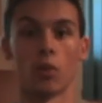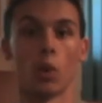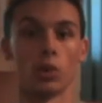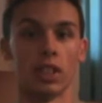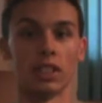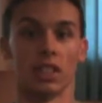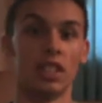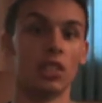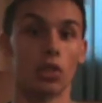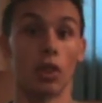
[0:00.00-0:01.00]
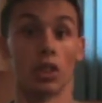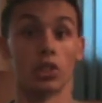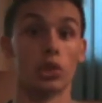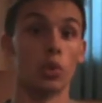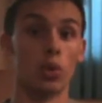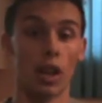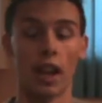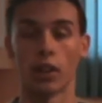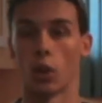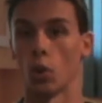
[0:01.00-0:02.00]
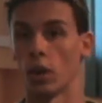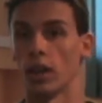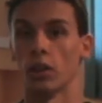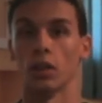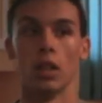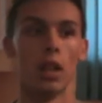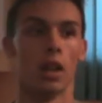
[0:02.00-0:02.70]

roles as a teacher and a student at Coal Hill.